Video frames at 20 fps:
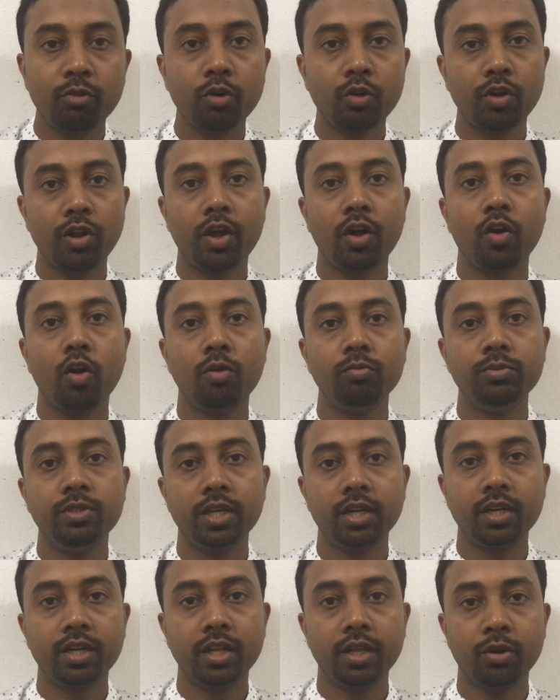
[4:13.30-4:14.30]
for
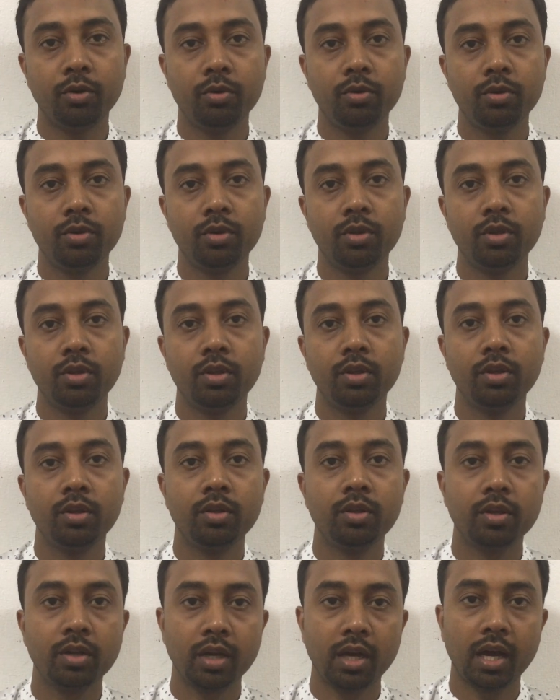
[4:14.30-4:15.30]
objective,
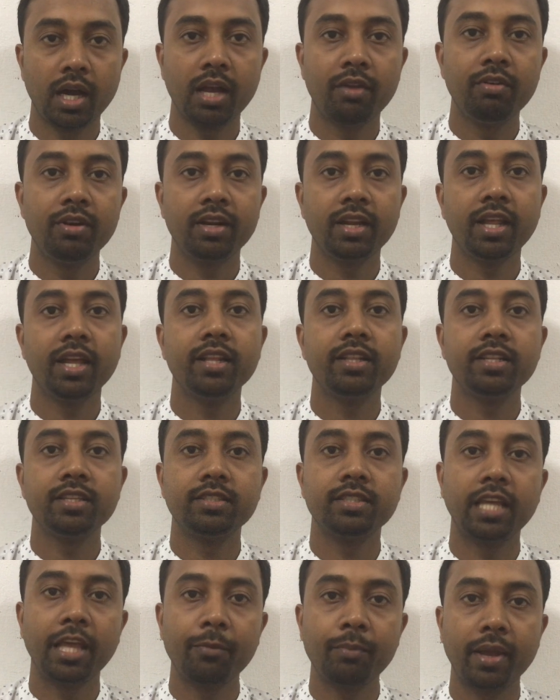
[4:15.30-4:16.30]
I will take the
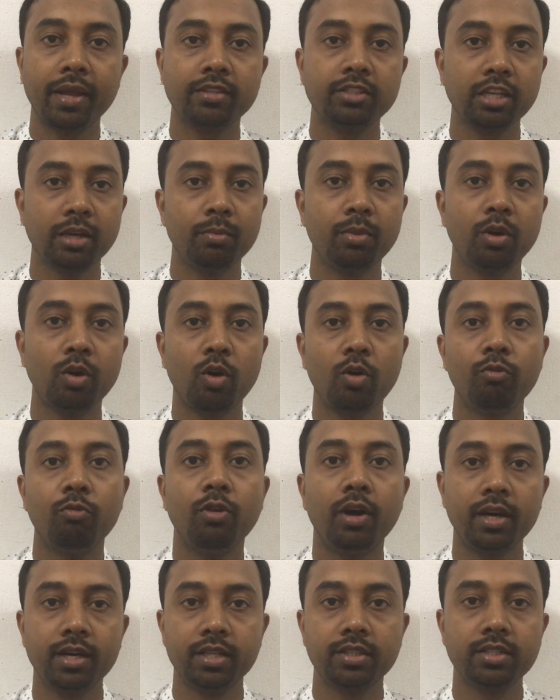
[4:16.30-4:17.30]
same example of
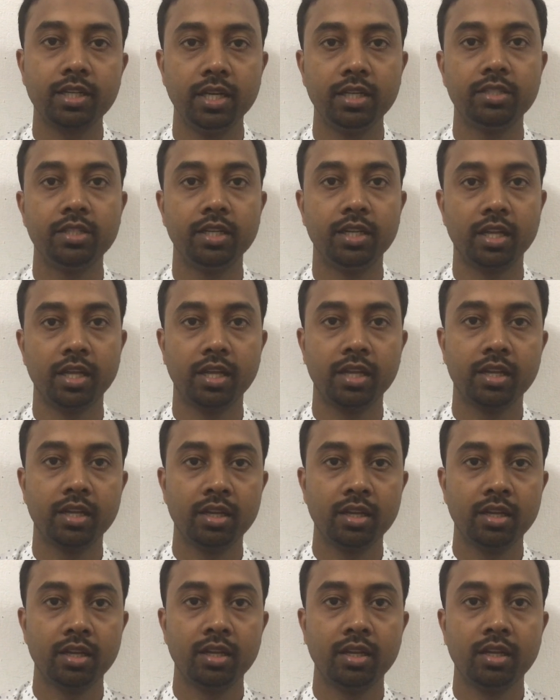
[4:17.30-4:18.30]
water scarcity.
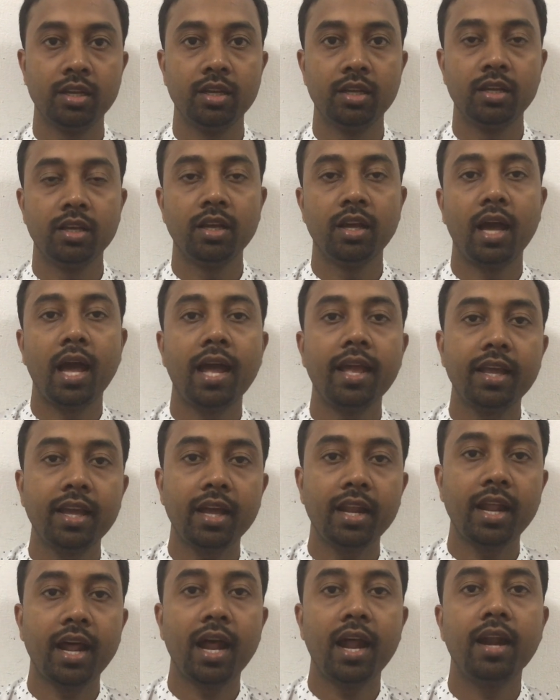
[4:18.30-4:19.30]
I
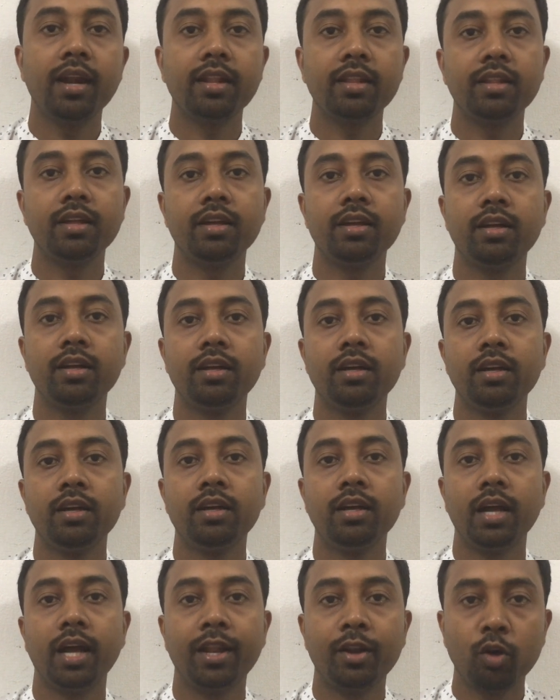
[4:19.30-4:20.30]
can add
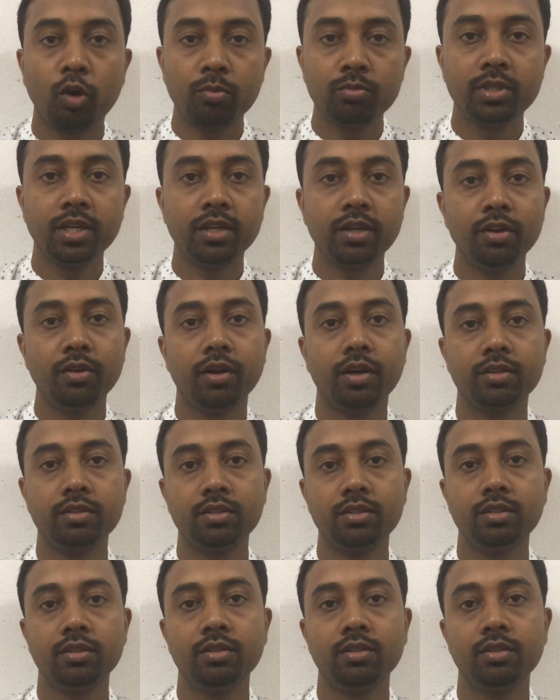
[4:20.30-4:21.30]
an objective
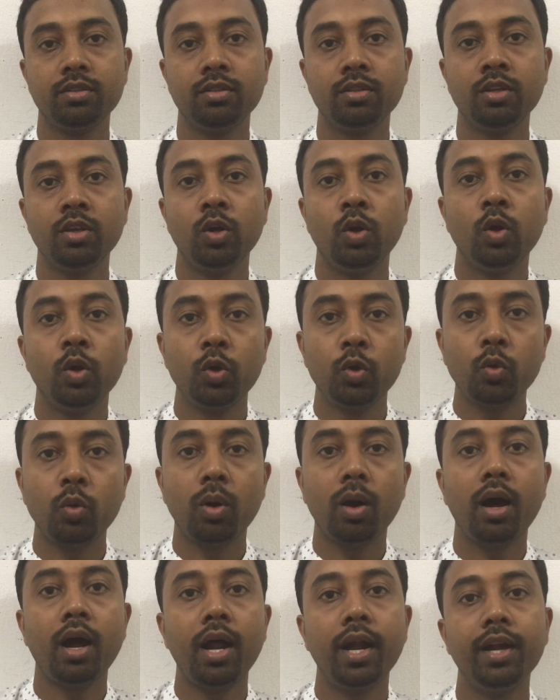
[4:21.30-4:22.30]
as to
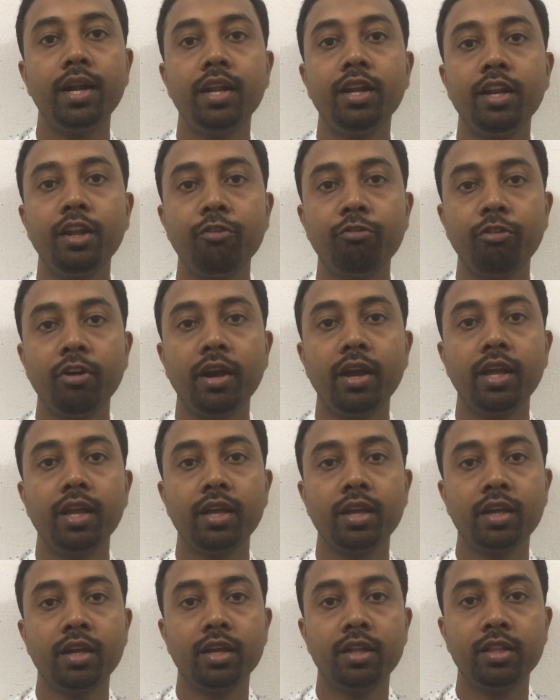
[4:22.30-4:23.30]
identify
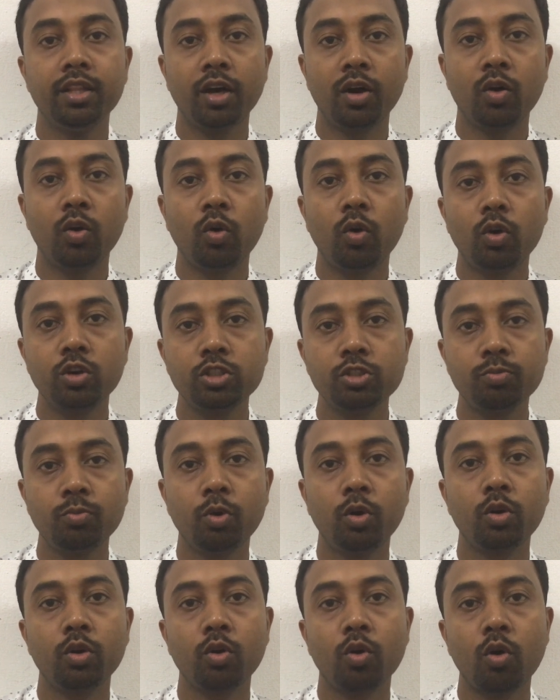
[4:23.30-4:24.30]
the
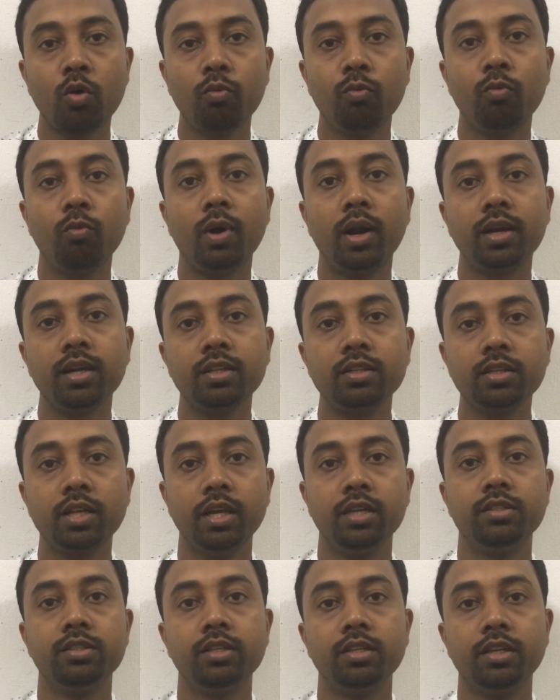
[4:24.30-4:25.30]
hotspot of water
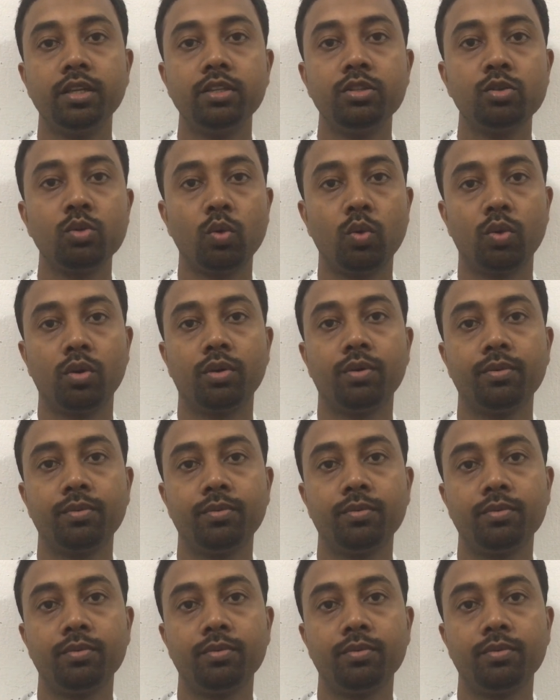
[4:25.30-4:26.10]
scarcity zone.